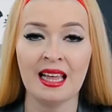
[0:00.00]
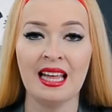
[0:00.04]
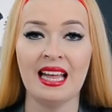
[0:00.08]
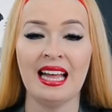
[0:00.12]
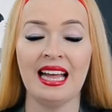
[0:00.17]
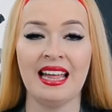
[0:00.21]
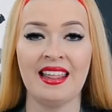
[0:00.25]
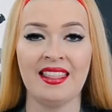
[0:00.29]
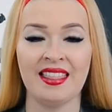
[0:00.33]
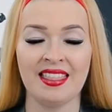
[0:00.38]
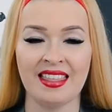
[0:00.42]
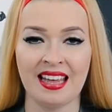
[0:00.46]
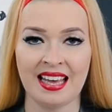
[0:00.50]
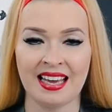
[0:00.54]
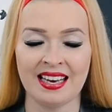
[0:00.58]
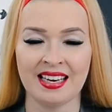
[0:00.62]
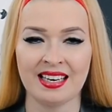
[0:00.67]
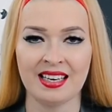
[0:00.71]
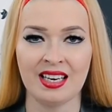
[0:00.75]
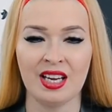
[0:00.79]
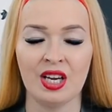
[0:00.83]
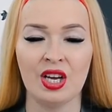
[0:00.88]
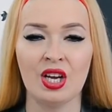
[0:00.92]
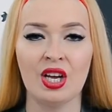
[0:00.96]
And
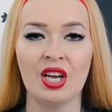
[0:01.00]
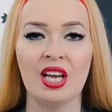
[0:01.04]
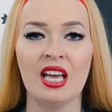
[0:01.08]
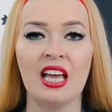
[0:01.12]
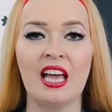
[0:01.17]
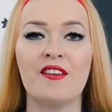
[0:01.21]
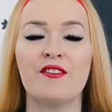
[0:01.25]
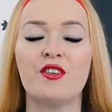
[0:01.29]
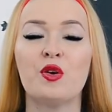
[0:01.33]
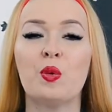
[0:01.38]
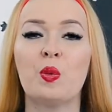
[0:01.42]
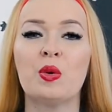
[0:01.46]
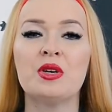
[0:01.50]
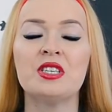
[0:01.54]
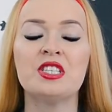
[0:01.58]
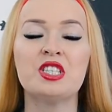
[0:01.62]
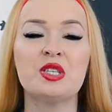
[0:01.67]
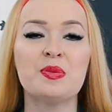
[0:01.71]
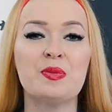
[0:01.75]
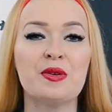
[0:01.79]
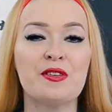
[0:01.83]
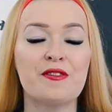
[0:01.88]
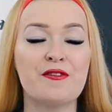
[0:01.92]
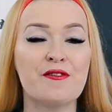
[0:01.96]
then, if you want
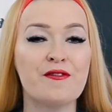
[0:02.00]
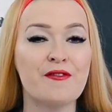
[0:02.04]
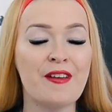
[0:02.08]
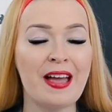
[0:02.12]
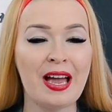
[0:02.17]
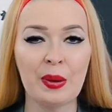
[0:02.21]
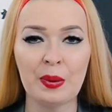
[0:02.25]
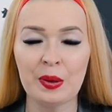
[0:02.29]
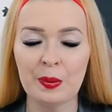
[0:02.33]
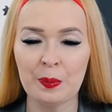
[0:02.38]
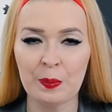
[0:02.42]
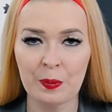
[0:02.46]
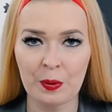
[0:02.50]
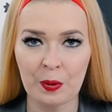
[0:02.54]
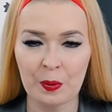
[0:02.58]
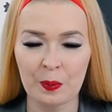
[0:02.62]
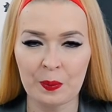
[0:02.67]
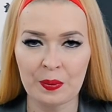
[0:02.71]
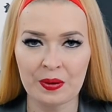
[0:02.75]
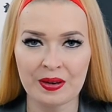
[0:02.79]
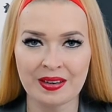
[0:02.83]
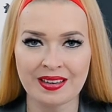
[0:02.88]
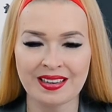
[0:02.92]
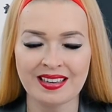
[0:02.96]
to be very
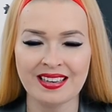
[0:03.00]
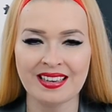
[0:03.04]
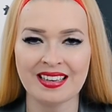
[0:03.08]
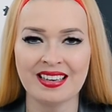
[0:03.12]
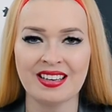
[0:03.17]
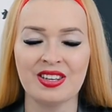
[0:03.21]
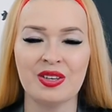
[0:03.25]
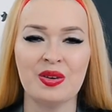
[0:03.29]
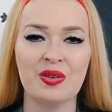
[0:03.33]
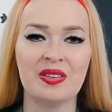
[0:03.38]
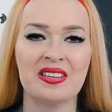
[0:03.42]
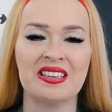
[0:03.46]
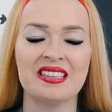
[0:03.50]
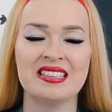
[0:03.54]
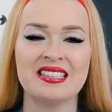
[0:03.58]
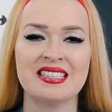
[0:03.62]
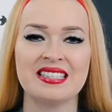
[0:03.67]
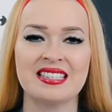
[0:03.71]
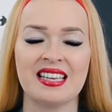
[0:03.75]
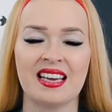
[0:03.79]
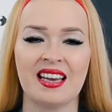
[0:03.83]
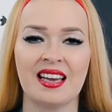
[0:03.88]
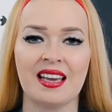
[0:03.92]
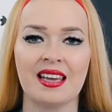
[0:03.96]
proper, you can
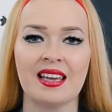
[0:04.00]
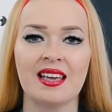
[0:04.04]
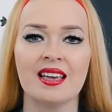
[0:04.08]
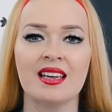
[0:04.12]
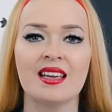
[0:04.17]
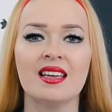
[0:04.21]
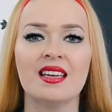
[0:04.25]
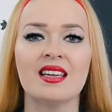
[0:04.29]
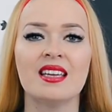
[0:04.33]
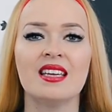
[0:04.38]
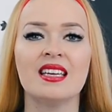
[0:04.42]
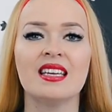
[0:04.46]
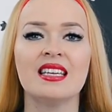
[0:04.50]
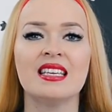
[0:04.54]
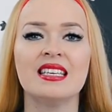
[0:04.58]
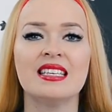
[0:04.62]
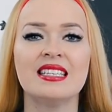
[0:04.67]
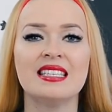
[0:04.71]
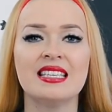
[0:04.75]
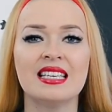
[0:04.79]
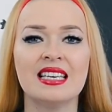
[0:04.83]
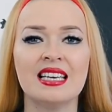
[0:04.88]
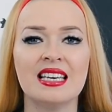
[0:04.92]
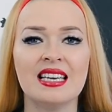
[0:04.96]
say
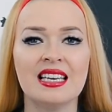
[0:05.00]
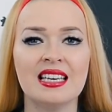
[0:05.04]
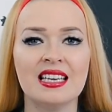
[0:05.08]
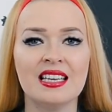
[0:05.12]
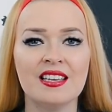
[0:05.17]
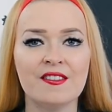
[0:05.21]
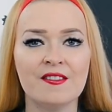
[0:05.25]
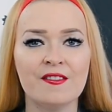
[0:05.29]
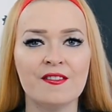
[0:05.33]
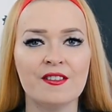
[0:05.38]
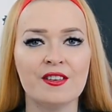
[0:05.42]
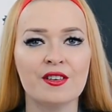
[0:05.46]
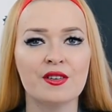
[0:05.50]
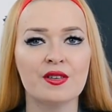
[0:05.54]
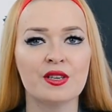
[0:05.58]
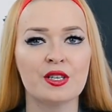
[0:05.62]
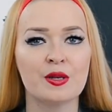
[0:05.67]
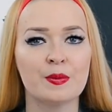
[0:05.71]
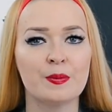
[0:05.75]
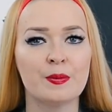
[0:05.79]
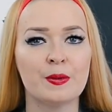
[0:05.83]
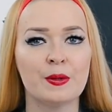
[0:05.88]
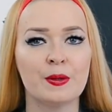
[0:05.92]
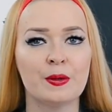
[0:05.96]

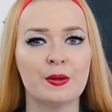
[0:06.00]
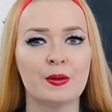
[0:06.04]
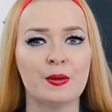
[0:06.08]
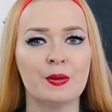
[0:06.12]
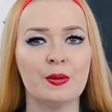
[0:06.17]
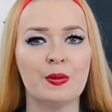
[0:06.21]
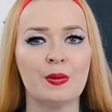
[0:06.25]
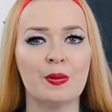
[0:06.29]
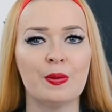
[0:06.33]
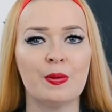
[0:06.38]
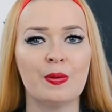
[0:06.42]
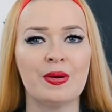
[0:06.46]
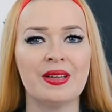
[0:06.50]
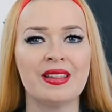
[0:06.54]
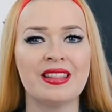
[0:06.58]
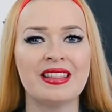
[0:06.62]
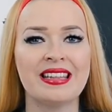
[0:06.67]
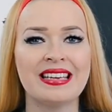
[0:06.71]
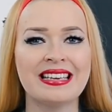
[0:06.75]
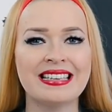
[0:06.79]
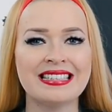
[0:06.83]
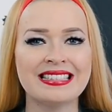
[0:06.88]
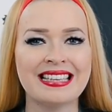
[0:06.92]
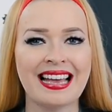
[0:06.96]
deliverable with
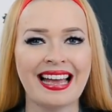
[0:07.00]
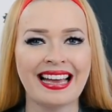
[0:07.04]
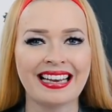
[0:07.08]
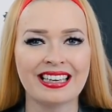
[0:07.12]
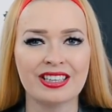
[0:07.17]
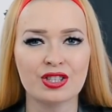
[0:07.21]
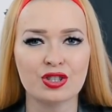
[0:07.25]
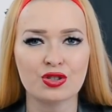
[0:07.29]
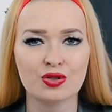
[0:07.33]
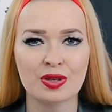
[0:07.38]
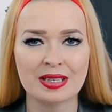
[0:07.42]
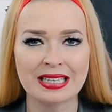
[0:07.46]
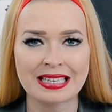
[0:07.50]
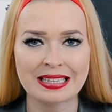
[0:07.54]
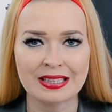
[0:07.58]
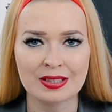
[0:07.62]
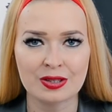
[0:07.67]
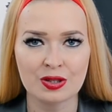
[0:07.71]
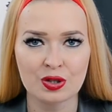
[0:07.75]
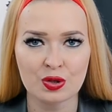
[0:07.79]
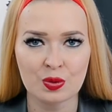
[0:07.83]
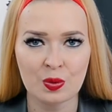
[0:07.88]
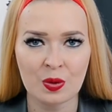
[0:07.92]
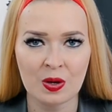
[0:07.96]
these extra little
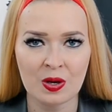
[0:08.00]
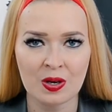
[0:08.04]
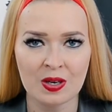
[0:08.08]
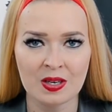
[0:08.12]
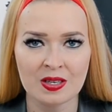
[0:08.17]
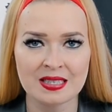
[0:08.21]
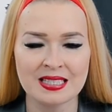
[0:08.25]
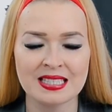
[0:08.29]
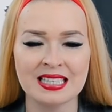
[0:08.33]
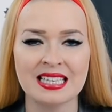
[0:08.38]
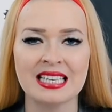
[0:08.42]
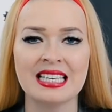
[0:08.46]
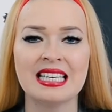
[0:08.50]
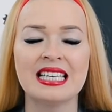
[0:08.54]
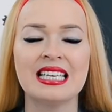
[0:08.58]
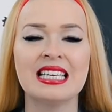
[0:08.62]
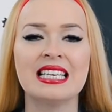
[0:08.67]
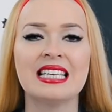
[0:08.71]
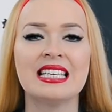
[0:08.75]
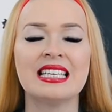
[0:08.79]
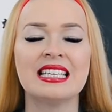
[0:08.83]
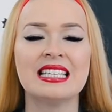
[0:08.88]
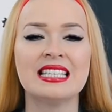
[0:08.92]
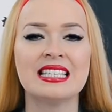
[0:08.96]
schwas.
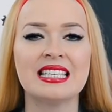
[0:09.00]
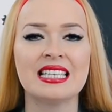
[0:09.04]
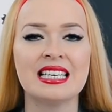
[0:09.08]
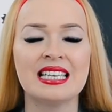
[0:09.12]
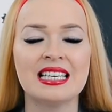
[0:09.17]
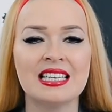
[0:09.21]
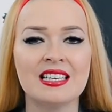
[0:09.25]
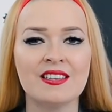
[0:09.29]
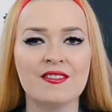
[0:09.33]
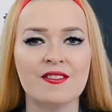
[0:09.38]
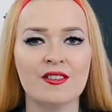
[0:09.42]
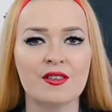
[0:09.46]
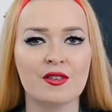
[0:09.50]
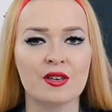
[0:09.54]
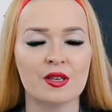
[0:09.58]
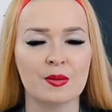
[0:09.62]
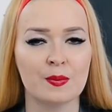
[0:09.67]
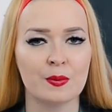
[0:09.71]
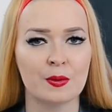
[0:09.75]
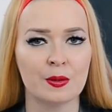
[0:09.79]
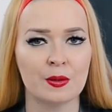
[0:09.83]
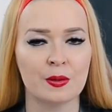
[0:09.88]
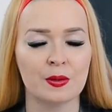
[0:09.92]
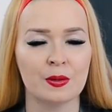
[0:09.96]

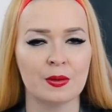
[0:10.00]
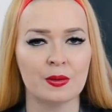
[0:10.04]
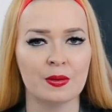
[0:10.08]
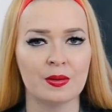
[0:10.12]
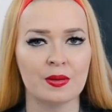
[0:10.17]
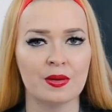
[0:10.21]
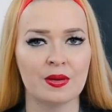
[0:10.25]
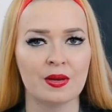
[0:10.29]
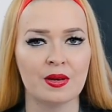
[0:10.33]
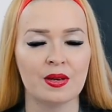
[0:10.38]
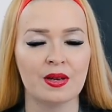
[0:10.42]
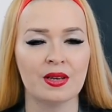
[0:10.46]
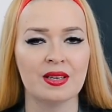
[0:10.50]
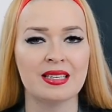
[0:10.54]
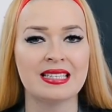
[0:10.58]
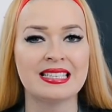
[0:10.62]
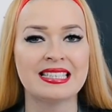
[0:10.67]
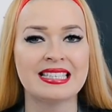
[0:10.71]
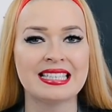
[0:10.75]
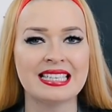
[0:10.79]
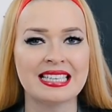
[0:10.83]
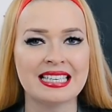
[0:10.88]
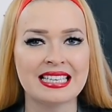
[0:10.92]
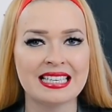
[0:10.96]
Deliverable,
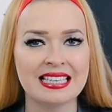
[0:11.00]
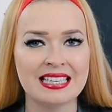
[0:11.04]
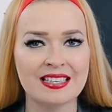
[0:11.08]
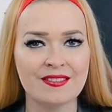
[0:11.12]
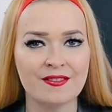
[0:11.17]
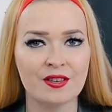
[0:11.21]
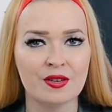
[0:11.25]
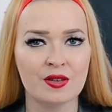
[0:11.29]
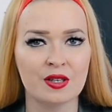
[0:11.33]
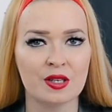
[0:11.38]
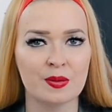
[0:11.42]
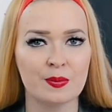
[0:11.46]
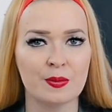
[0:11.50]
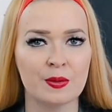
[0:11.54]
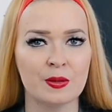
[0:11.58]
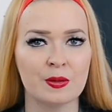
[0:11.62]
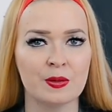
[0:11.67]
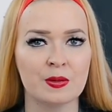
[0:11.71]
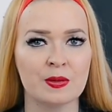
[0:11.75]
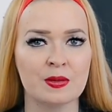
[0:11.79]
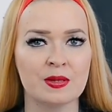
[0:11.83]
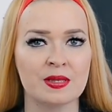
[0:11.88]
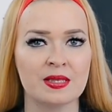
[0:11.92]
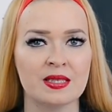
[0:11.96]

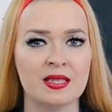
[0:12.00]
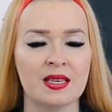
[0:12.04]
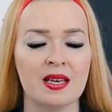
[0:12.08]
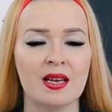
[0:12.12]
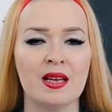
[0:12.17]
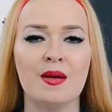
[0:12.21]
deliverables.